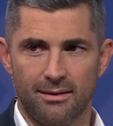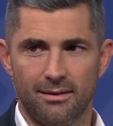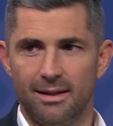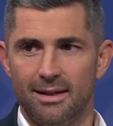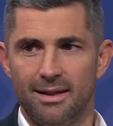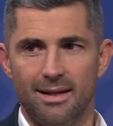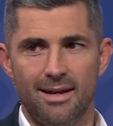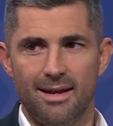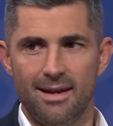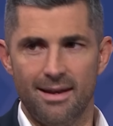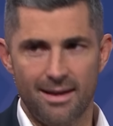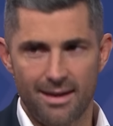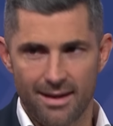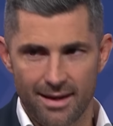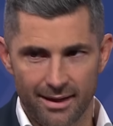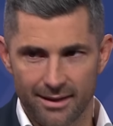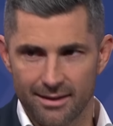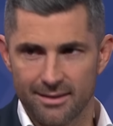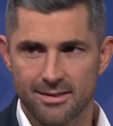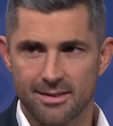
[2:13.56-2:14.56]
that they
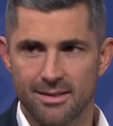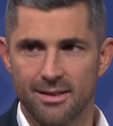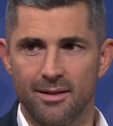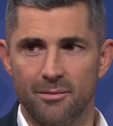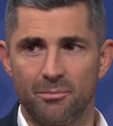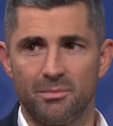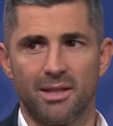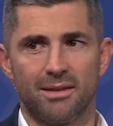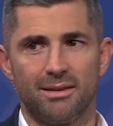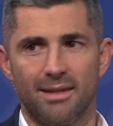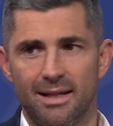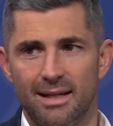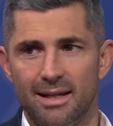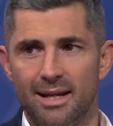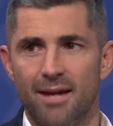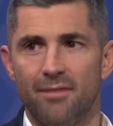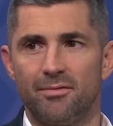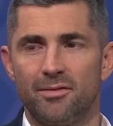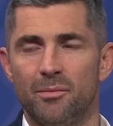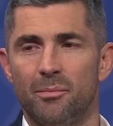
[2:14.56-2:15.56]
let it slip, that they
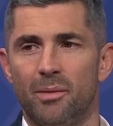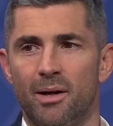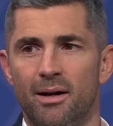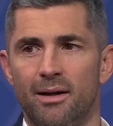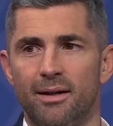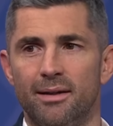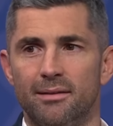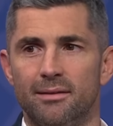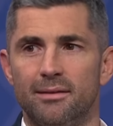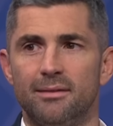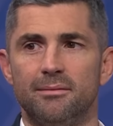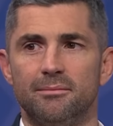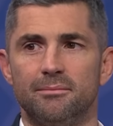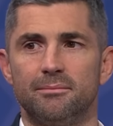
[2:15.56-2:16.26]
left it behind.